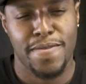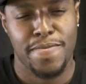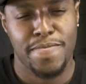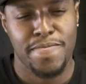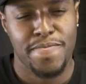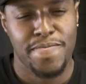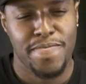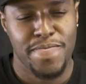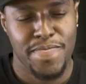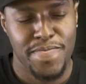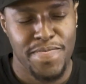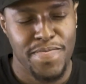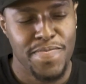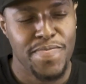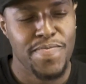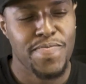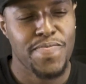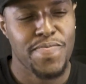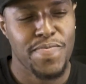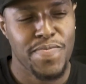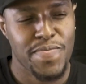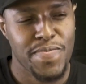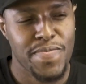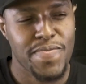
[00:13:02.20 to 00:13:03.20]
how did it actually, you
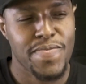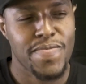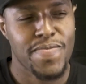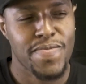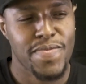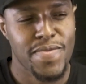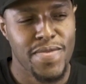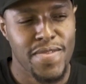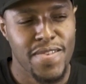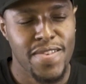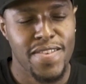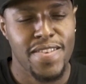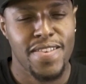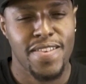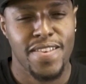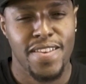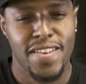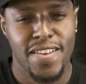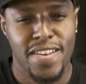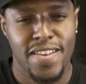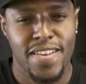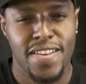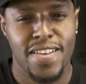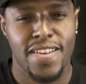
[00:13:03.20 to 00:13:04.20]
know, get
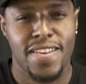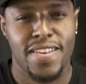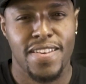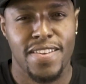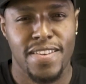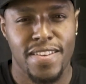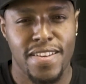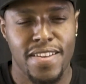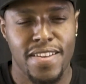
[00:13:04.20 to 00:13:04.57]
started and